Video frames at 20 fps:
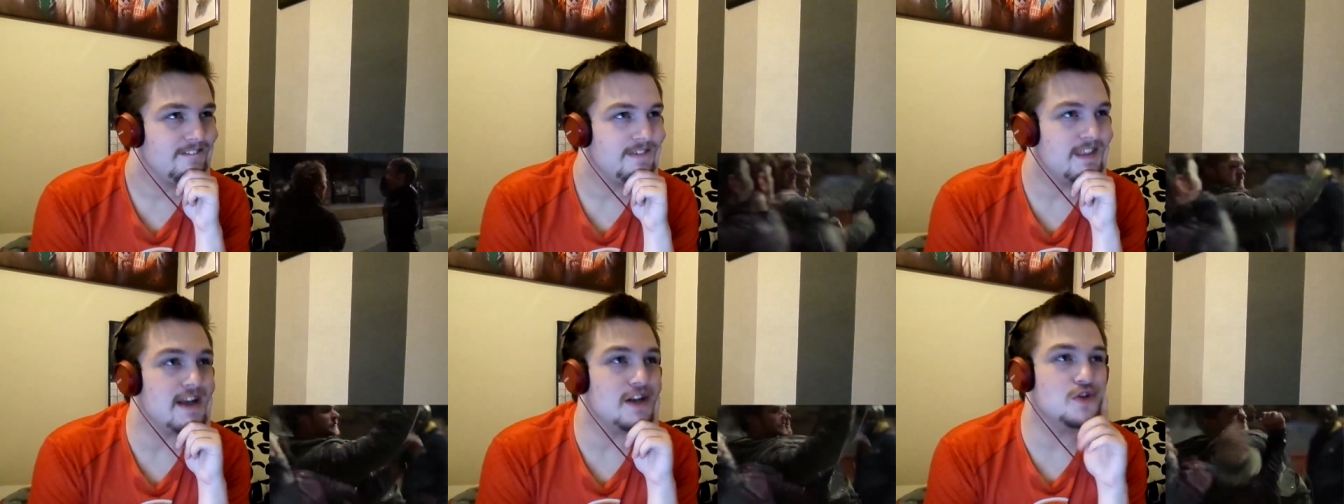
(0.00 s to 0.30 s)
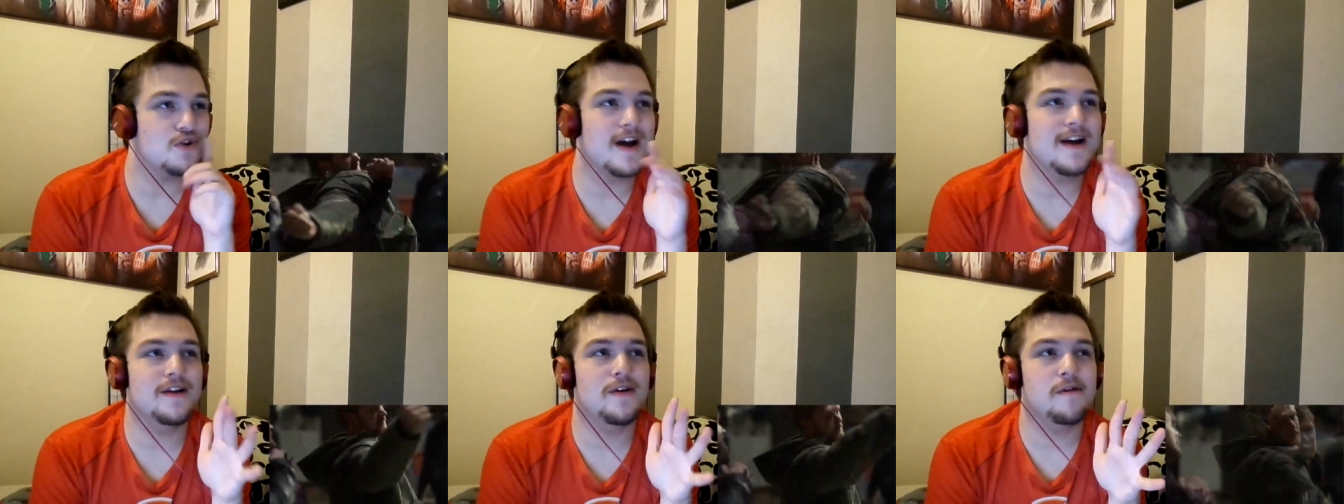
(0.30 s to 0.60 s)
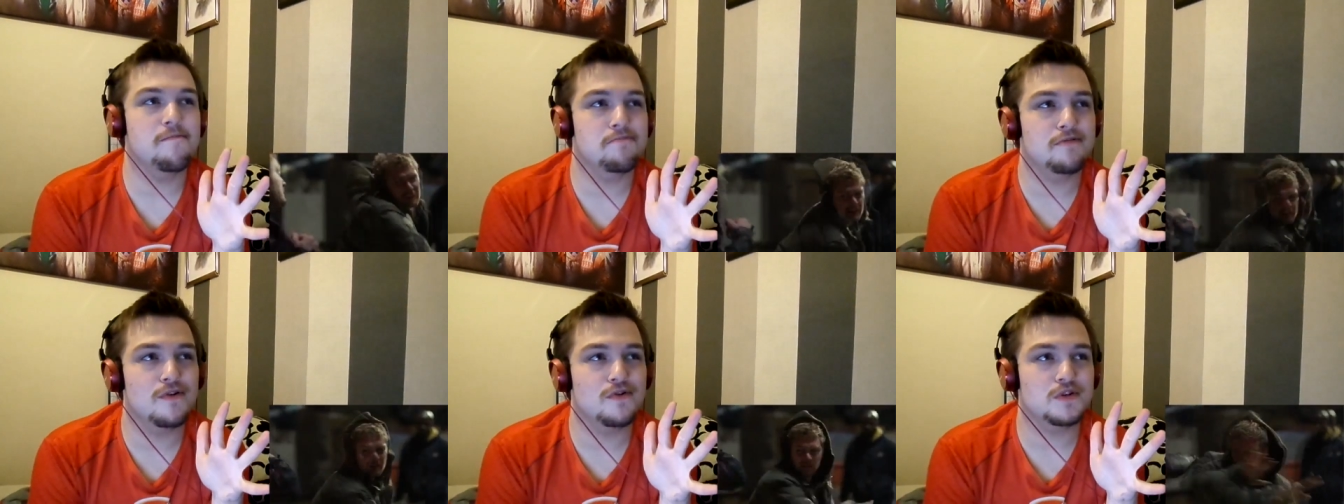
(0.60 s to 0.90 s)
They're trying to
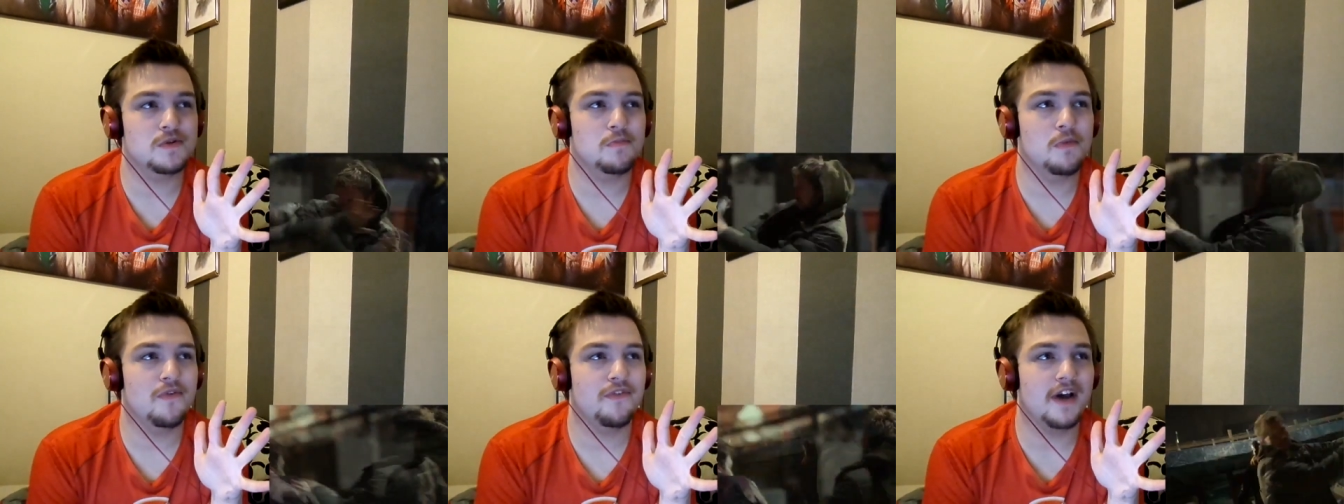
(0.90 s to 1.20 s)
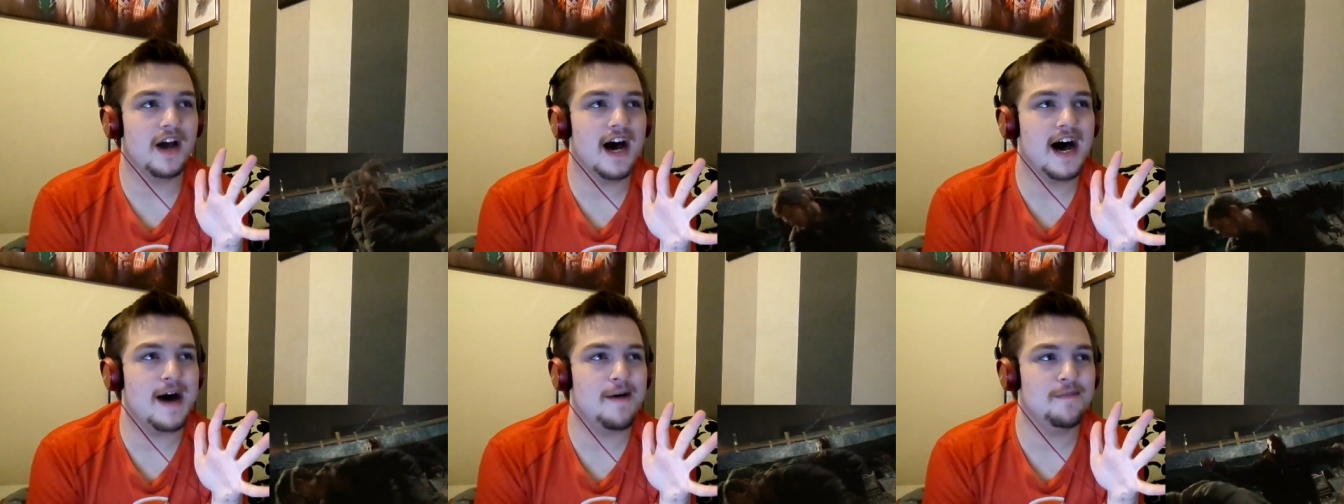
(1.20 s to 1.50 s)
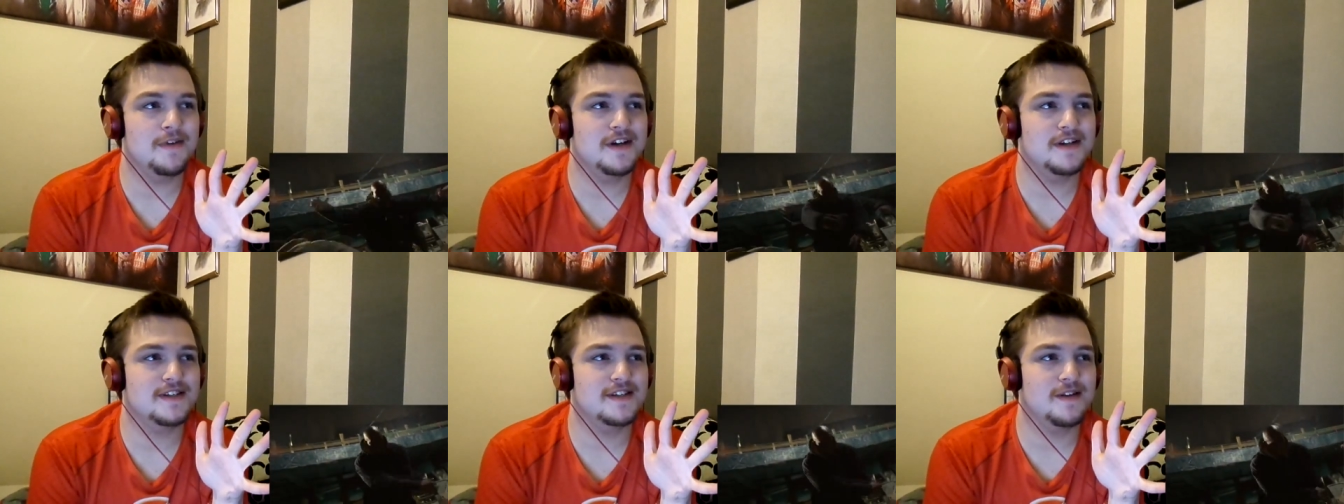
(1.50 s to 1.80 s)
approach him with
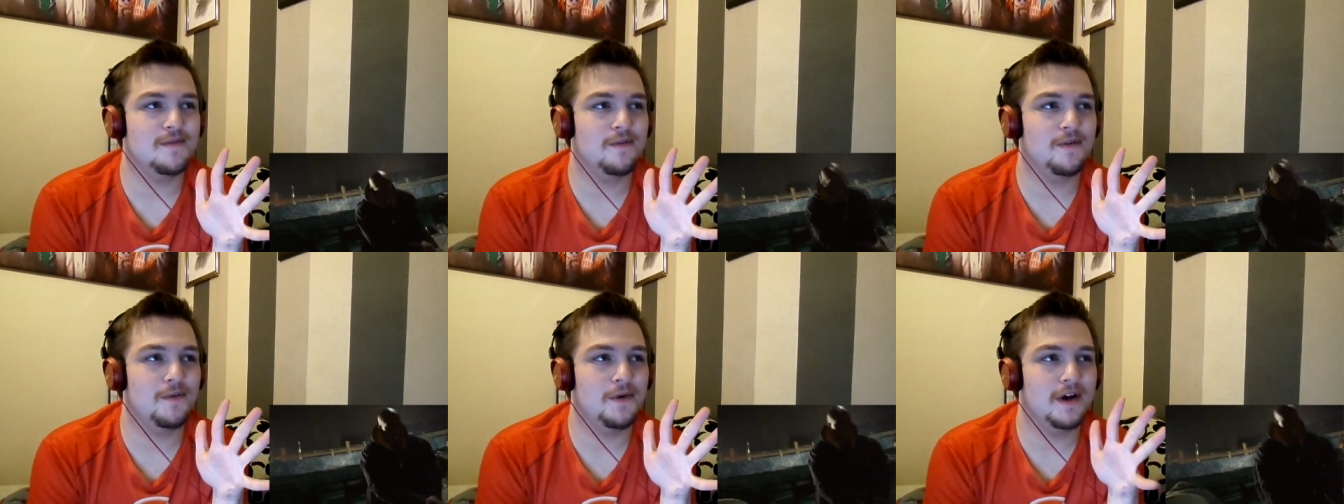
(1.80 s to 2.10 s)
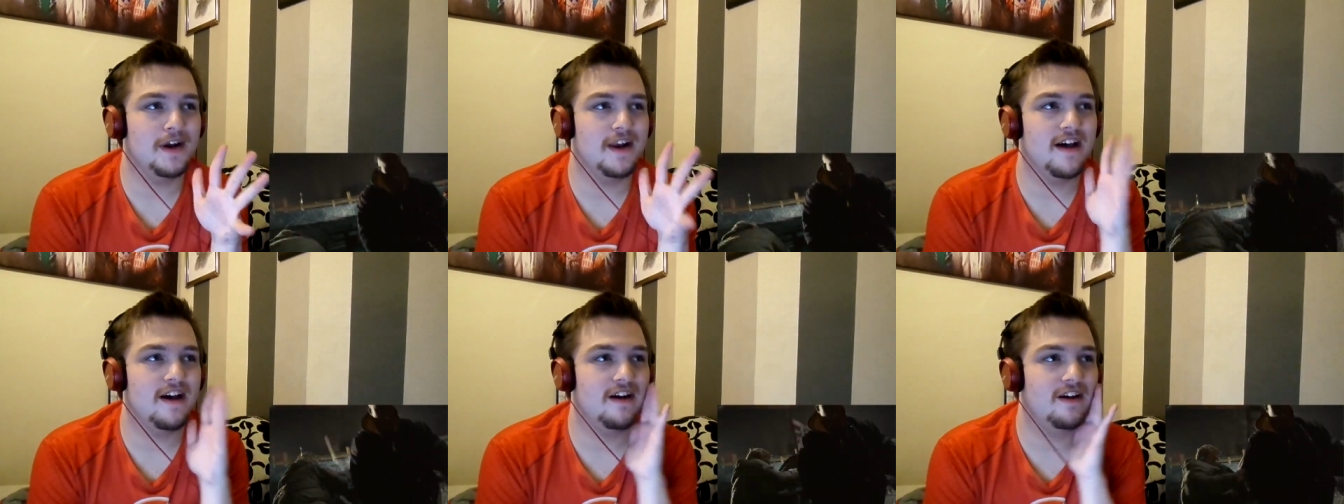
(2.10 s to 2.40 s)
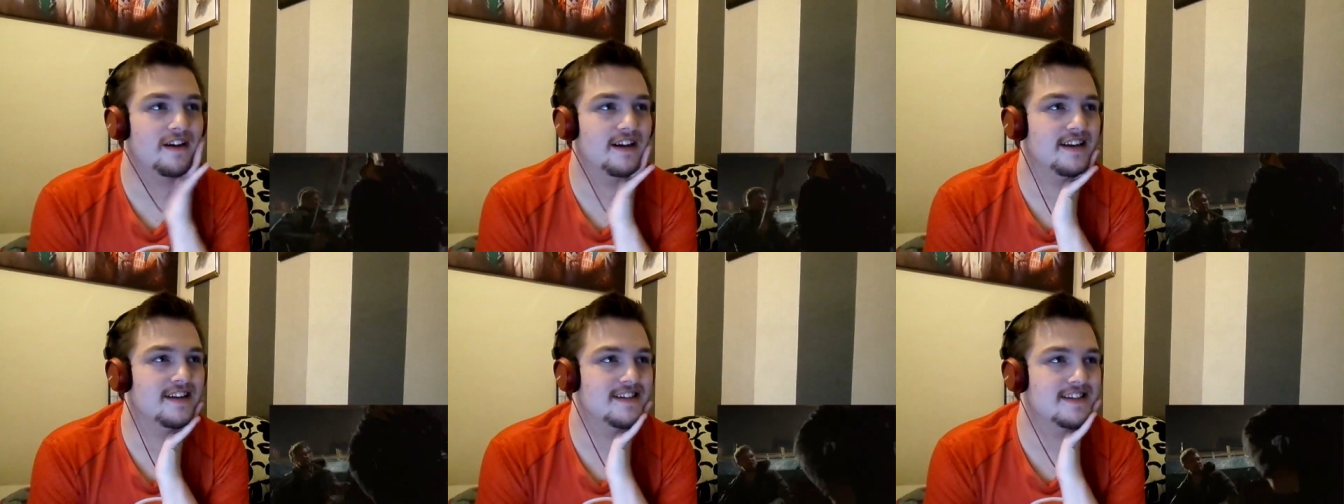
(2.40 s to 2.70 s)
calmness and know And,
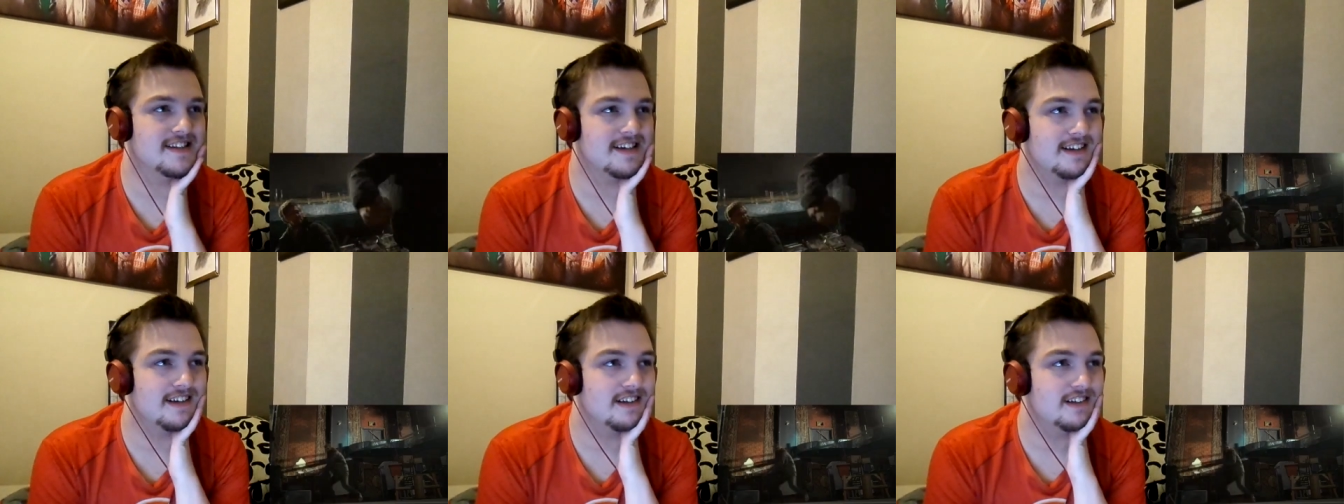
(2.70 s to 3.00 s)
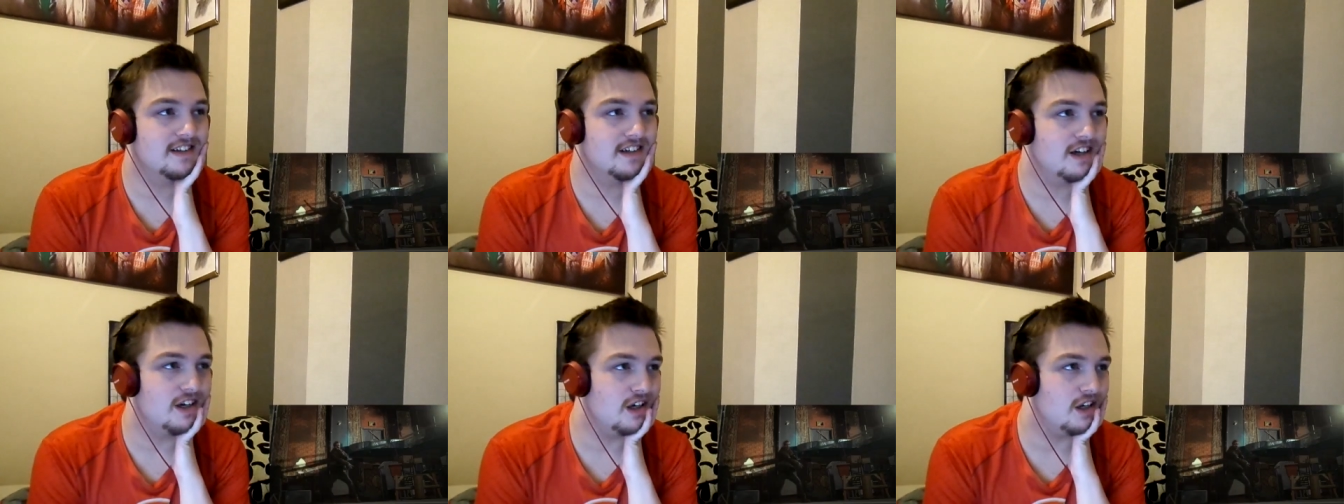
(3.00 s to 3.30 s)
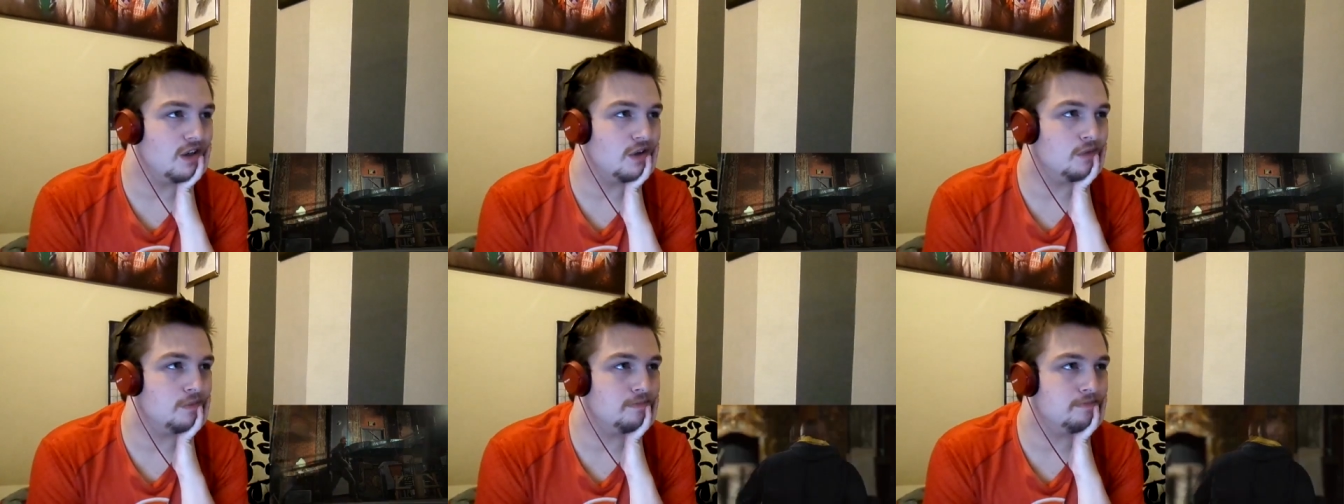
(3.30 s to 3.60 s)
uh, oh.